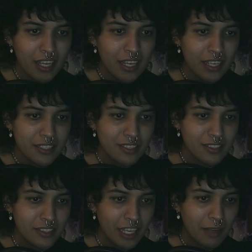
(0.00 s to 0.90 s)
is the
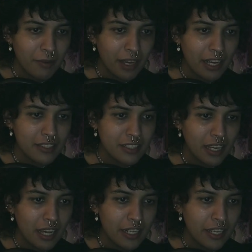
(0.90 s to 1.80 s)
same as
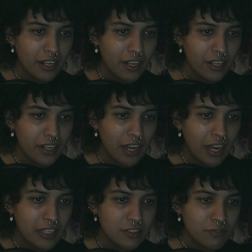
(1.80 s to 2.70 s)
any other
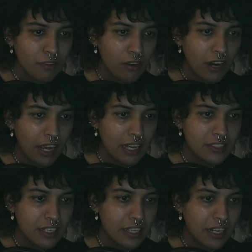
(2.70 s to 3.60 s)
as far as
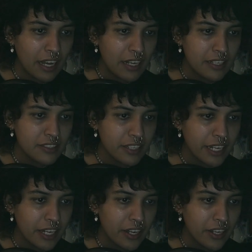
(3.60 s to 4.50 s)
it has the
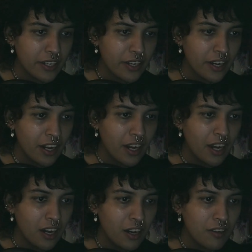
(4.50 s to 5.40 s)
character
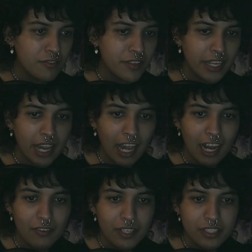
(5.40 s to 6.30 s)
of the
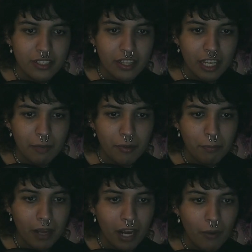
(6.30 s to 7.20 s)
average labor
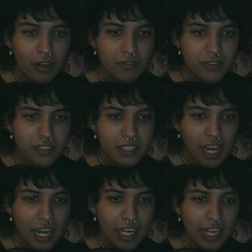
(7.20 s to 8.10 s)
power of
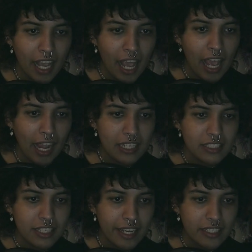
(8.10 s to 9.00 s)
society and
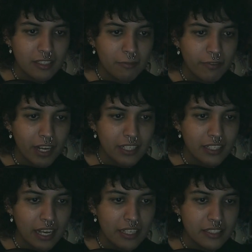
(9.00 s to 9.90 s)
takes effect
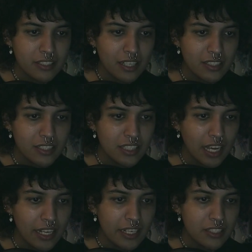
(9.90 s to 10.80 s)
as such, that
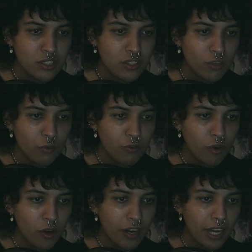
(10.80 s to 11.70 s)
is so
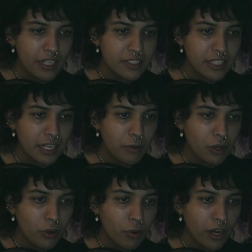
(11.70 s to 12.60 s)
far as it
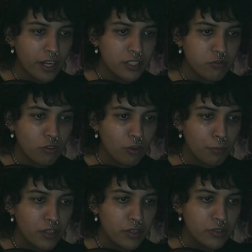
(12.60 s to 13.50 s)
requires for
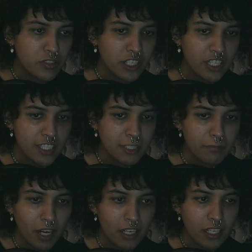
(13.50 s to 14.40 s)
producing a
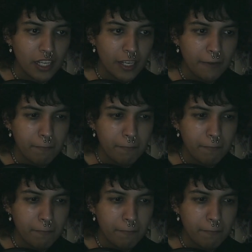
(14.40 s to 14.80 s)
commodity.